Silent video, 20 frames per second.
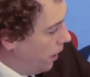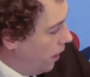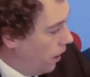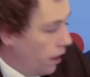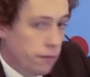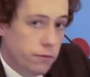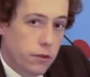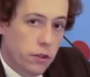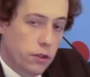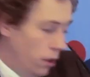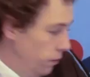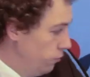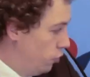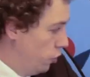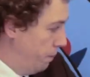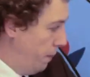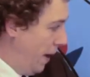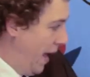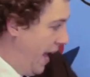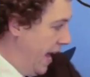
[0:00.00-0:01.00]
uh,
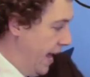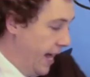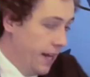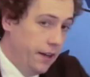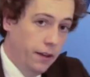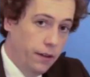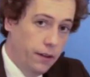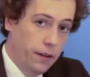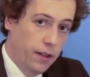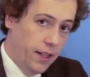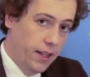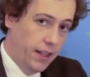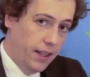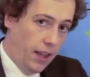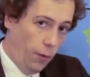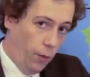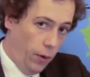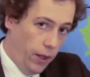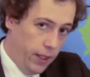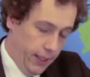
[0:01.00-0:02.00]
Japan
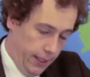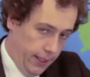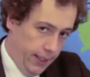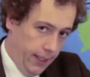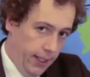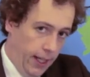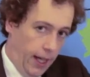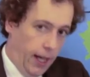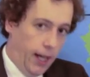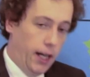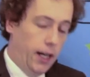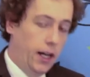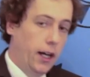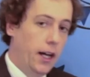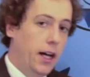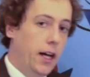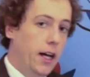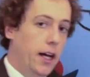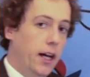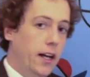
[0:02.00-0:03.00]
are
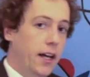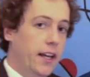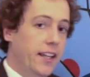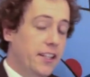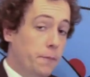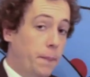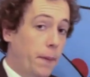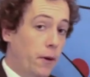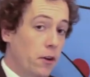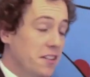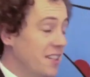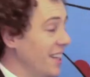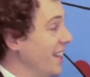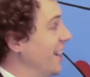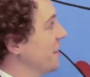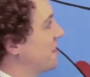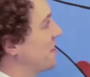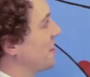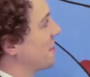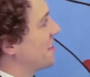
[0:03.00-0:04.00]
uh, experiencing
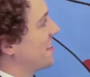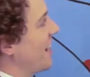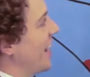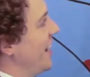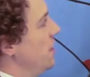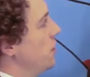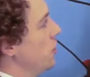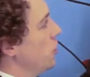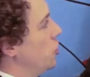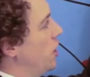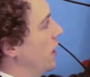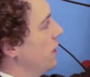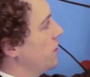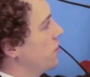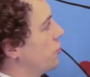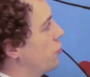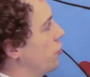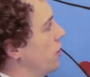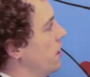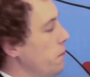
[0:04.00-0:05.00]
a sustained jet
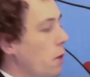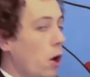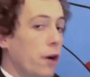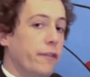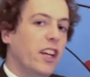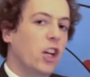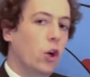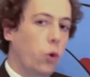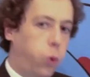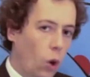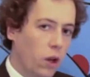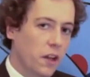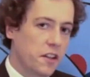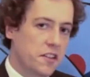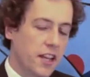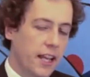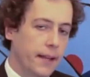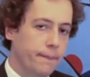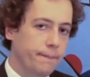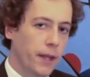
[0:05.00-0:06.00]
stream of
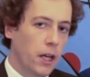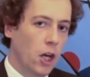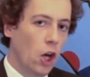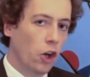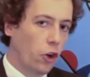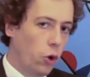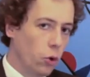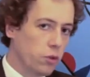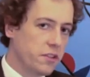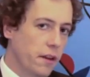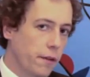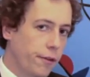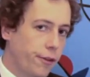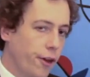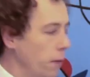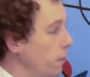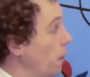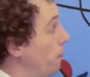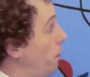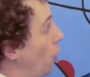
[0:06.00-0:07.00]
equality, causing
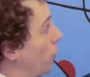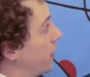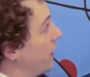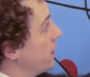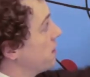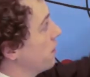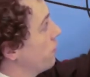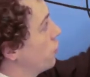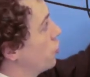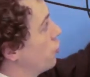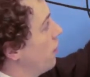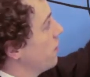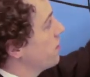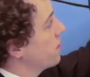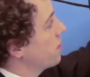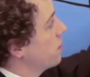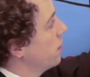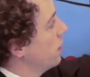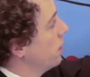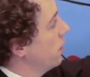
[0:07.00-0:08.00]
thermal pockets of
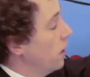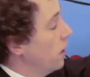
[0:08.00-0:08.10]
trust,